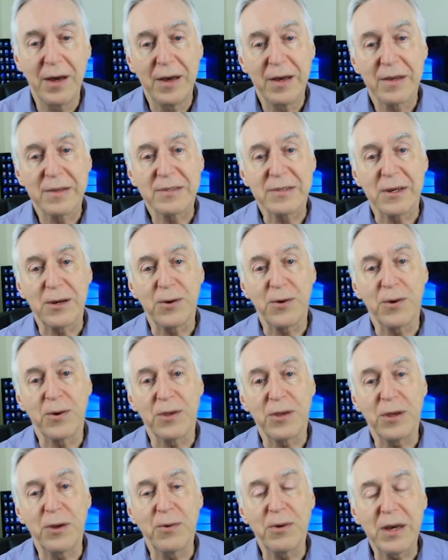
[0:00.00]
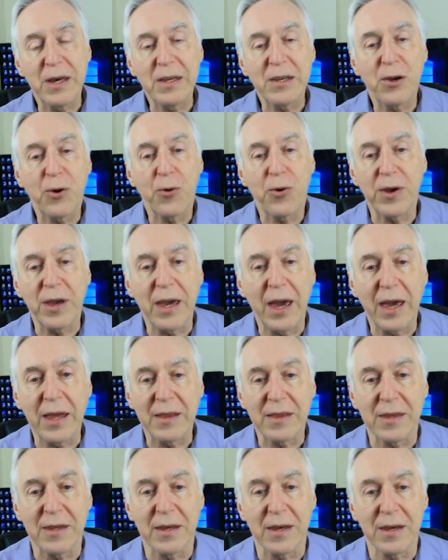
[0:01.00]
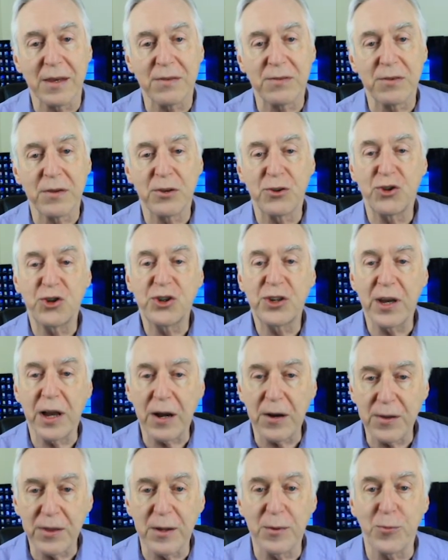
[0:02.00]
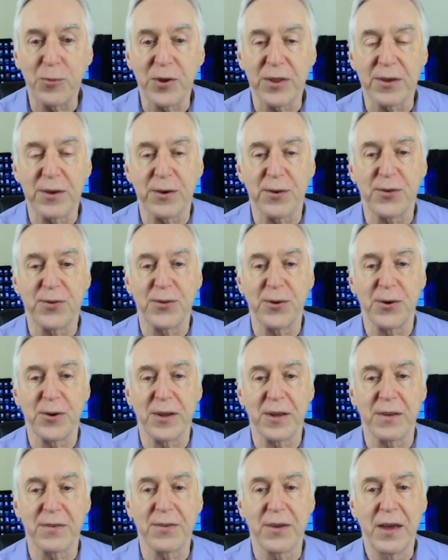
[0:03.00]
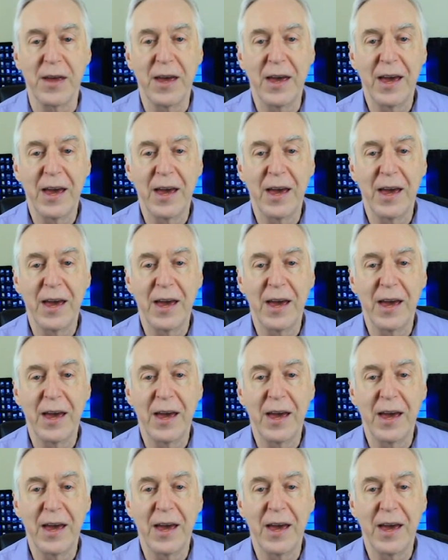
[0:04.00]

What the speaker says: So you can create these, share them with your students,